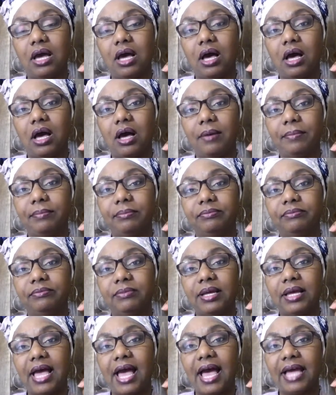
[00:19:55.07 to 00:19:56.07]

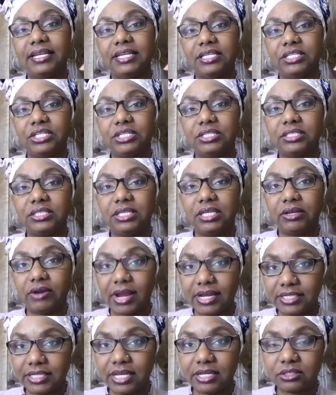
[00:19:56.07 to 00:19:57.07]
ad agency
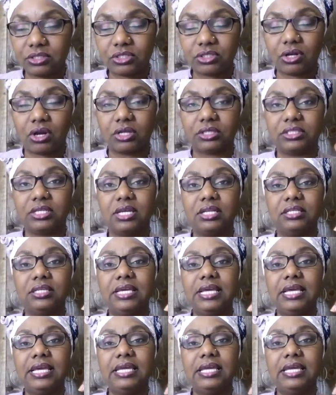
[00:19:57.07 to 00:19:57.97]
right here in Stockton.